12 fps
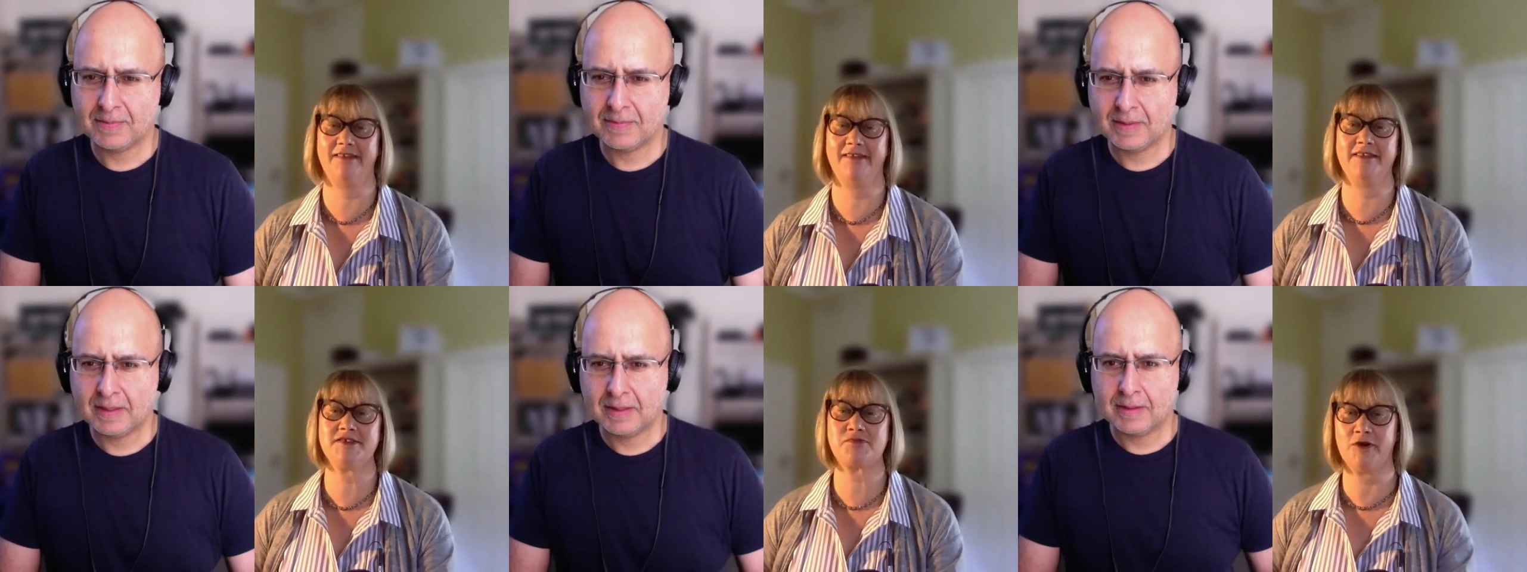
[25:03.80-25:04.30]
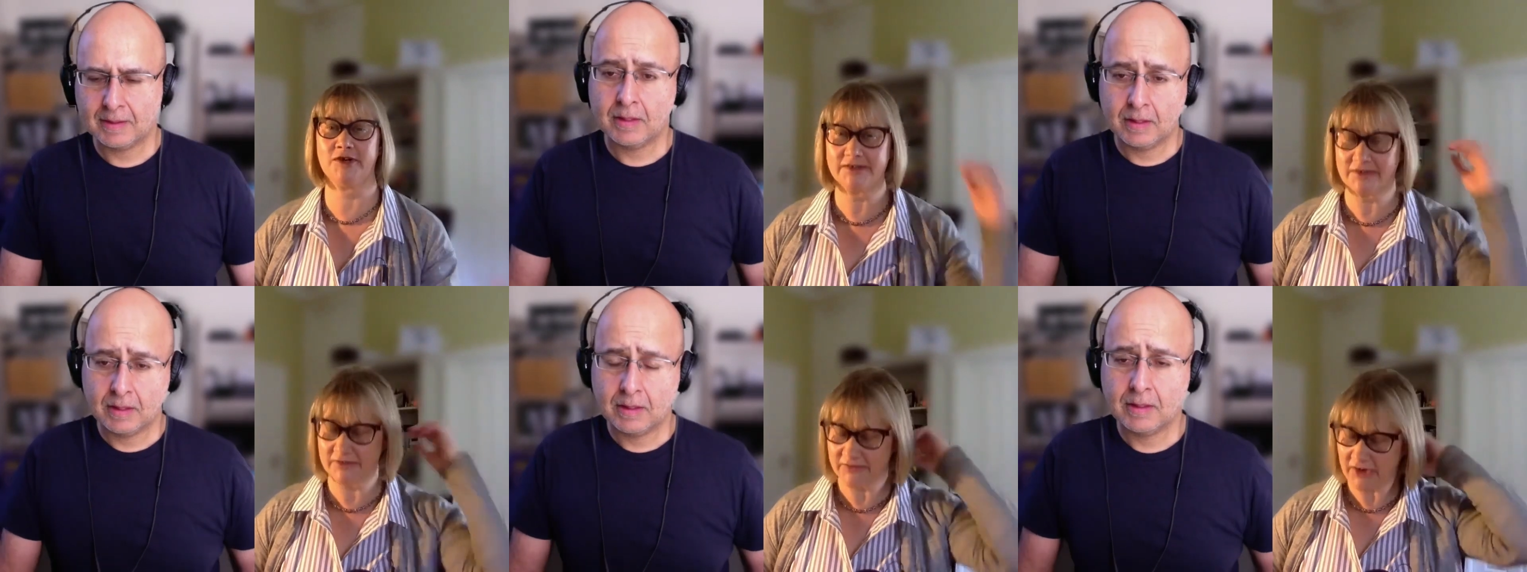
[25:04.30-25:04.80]
Speaker 1: in this world
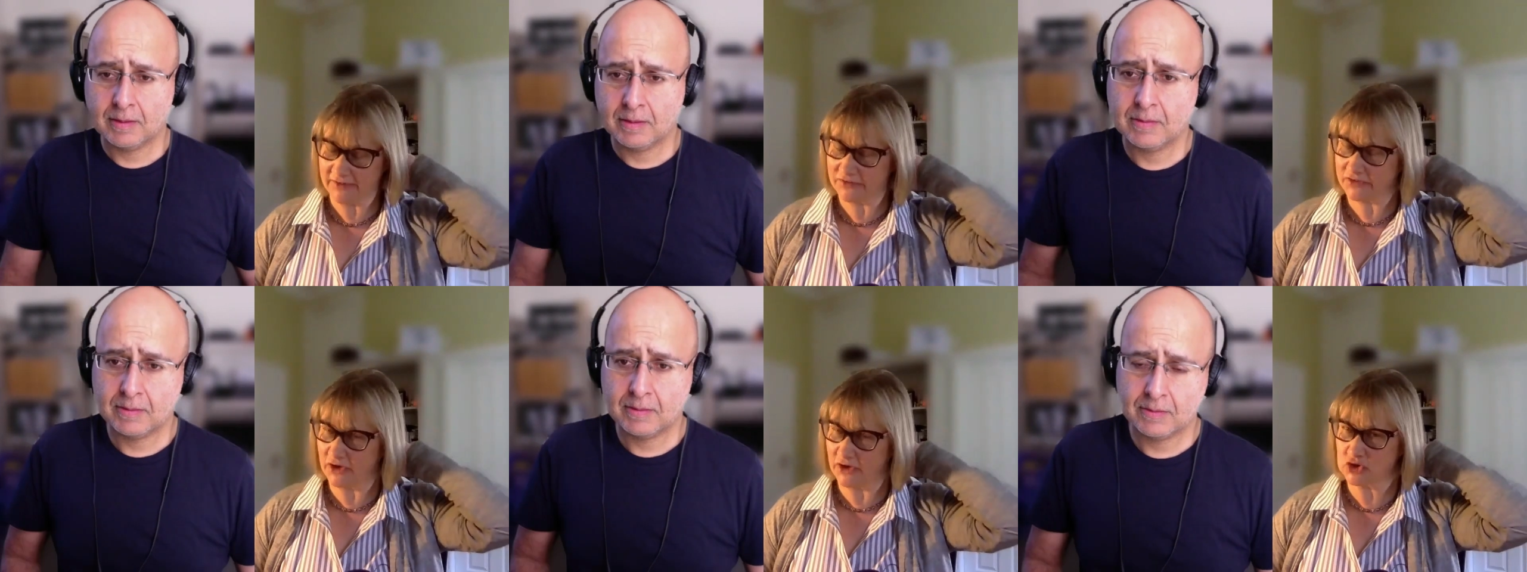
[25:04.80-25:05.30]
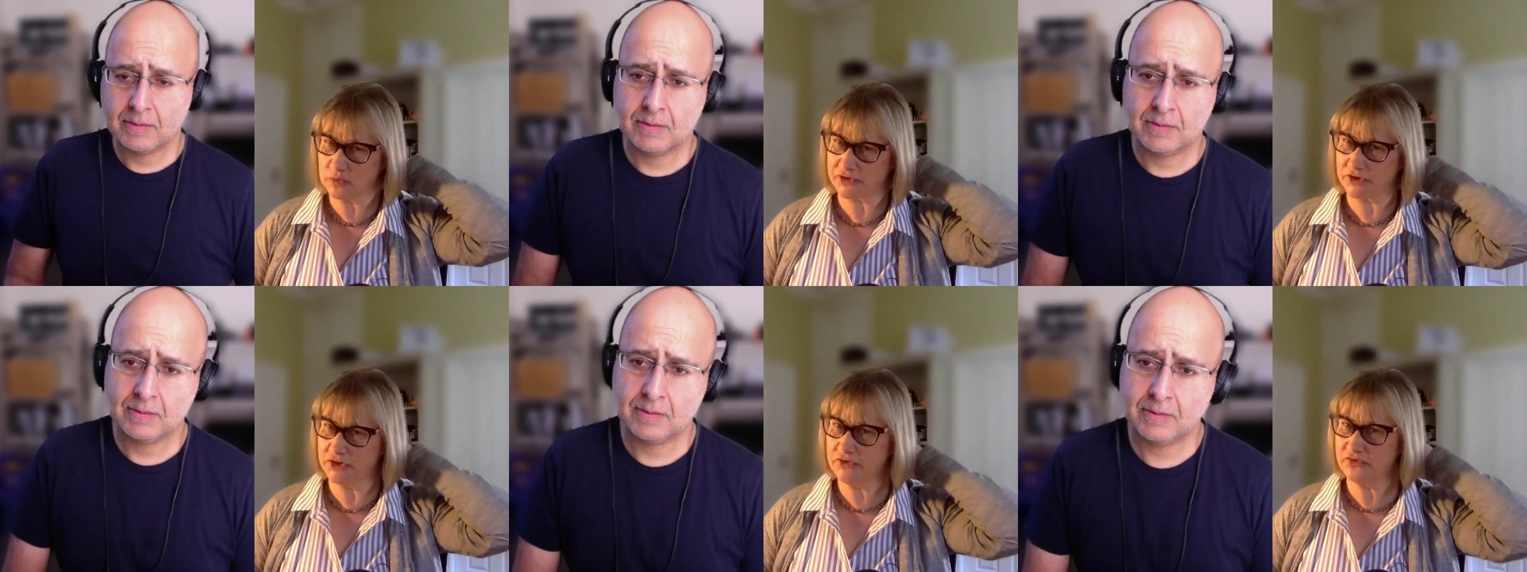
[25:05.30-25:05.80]
of kind of social
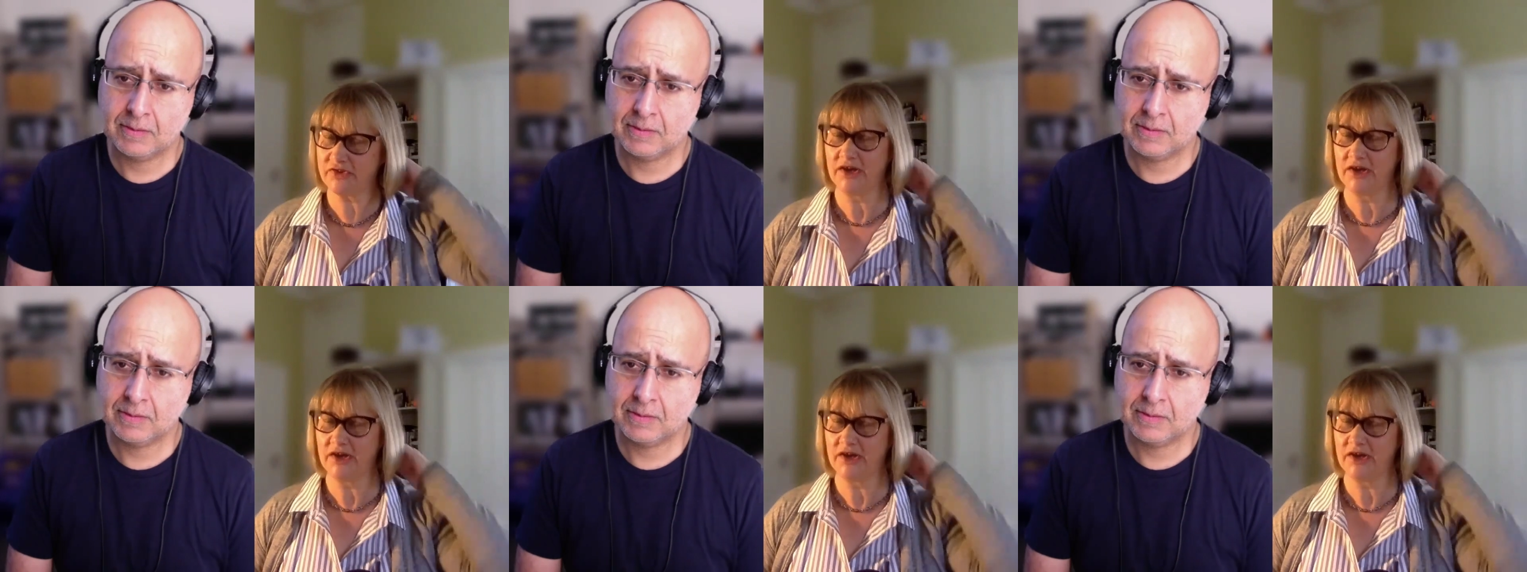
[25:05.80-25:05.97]
proof,